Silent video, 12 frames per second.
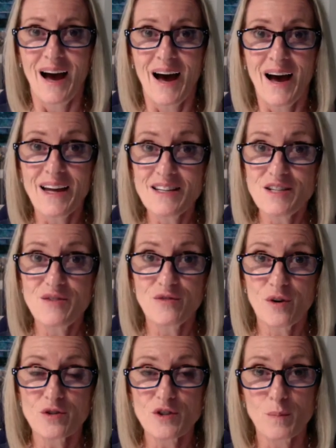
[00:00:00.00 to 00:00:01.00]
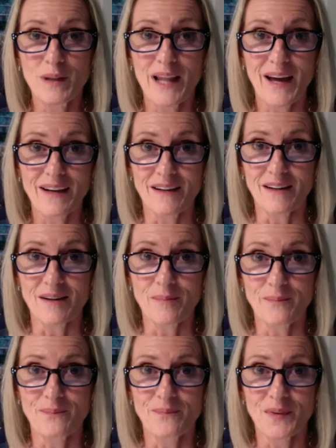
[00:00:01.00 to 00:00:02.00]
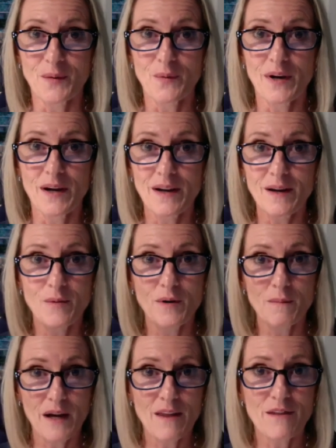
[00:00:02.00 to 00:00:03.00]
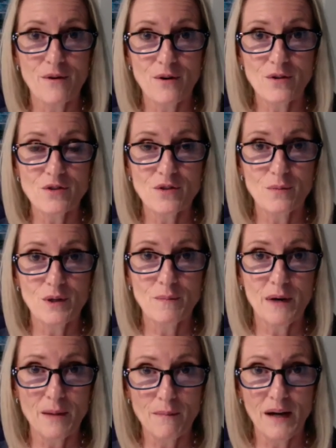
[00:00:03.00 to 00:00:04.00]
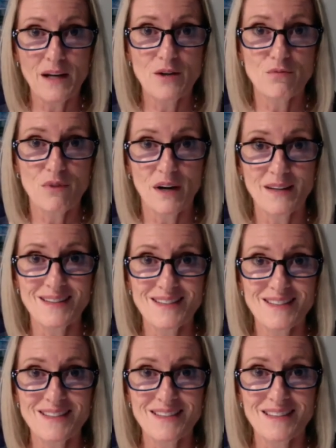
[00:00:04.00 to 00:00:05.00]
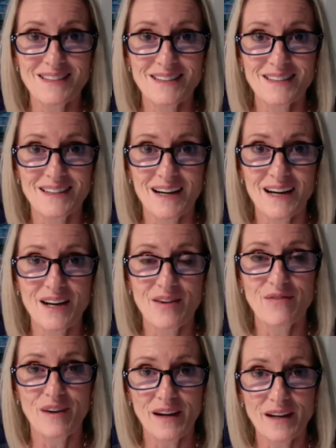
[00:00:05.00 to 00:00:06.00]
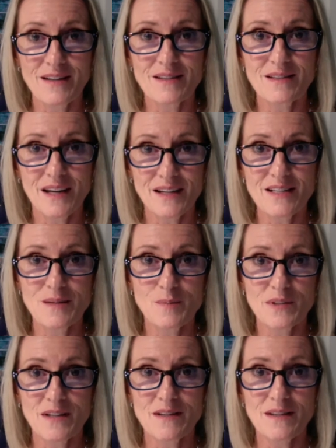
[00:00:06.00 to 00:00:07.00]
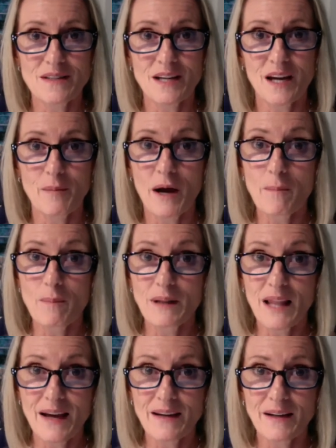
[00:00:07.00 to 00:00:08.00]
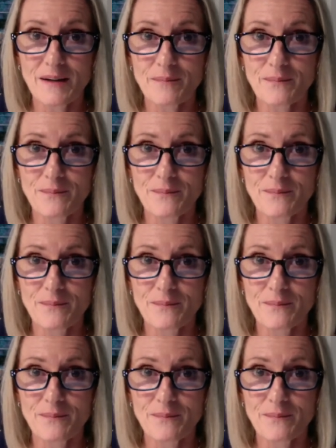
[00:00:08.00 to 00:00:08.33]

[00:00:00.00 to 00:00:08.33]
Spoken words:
I default to planning. When my mind runs, I find 90% of the time I'm planning.